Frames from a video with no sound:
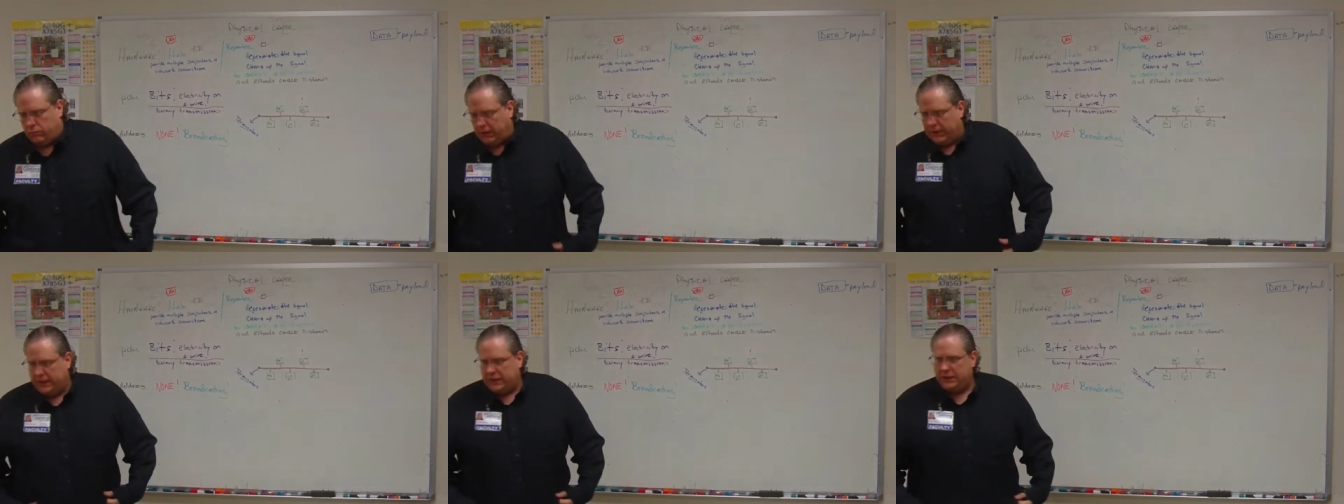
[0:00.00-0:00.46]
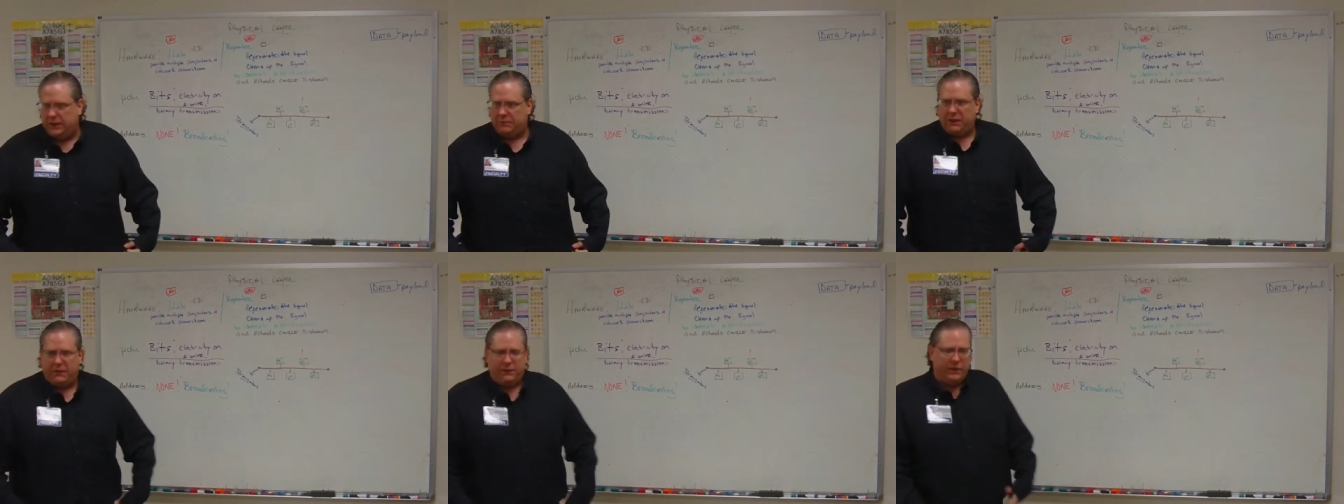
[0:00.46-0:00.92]

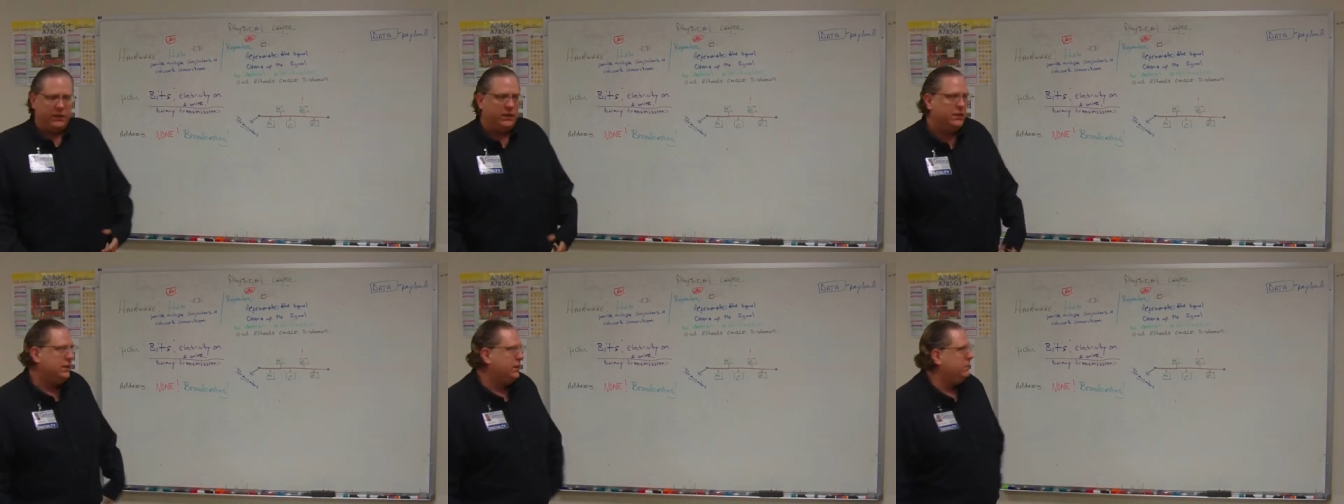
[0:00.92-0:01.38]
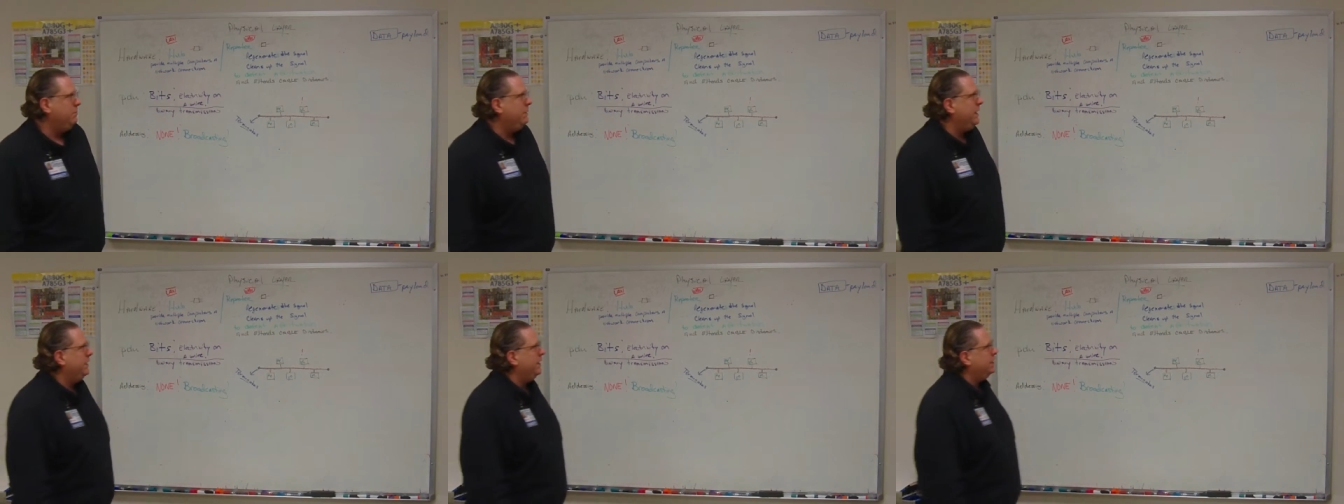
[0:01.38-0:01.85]
relationship definitions that we
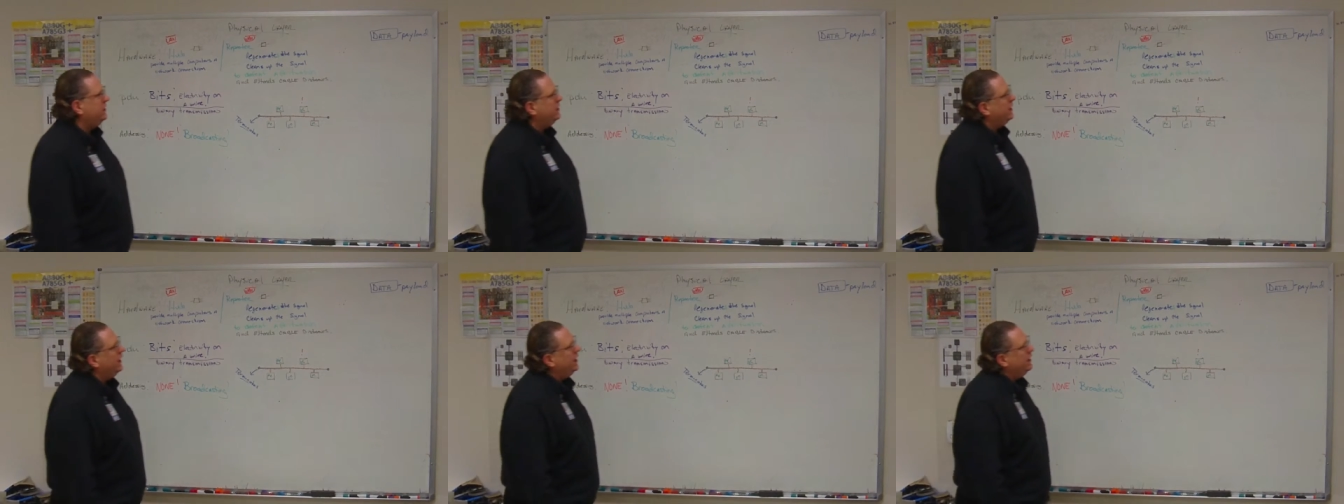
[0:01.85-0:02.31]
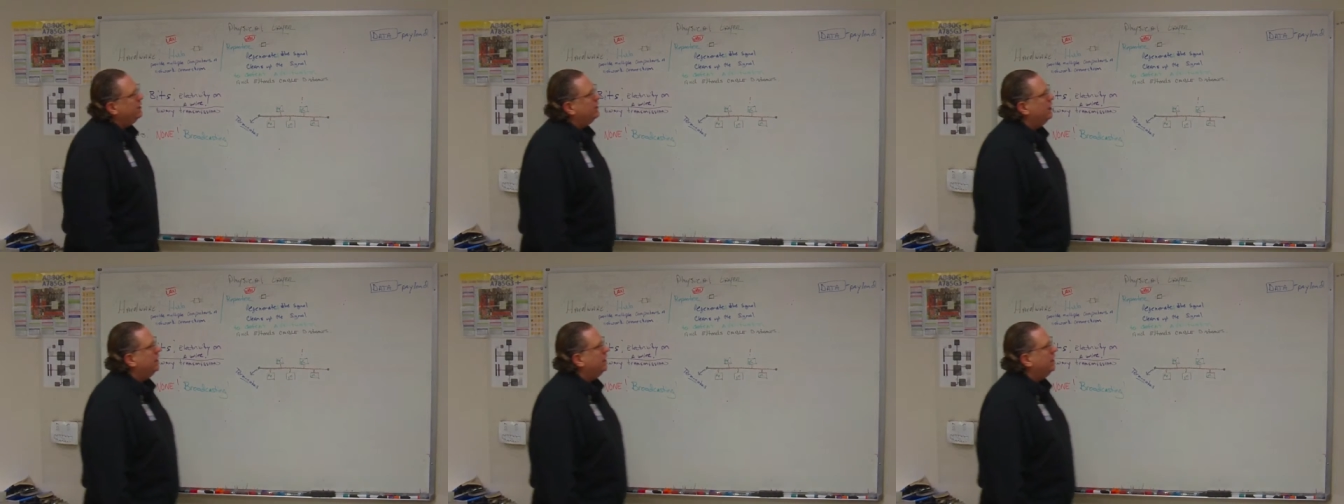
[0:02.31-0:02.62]
made yesterday.